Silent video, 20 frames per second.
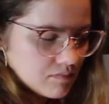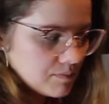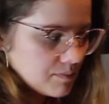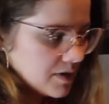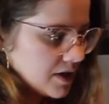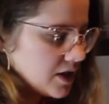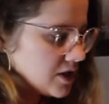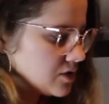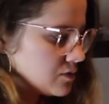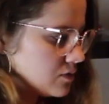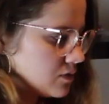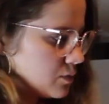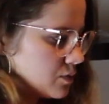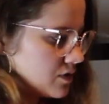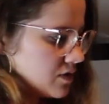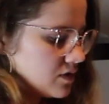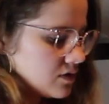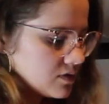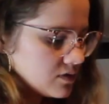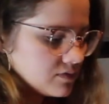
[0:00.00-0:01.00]
Peach will
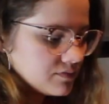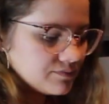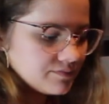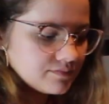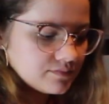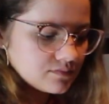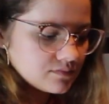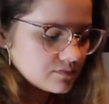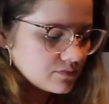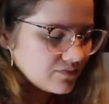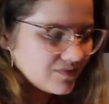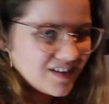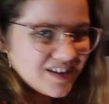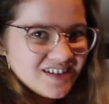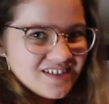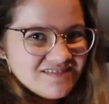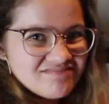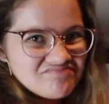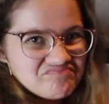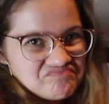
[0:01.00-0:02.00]
work,
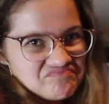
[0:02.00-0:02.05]
right?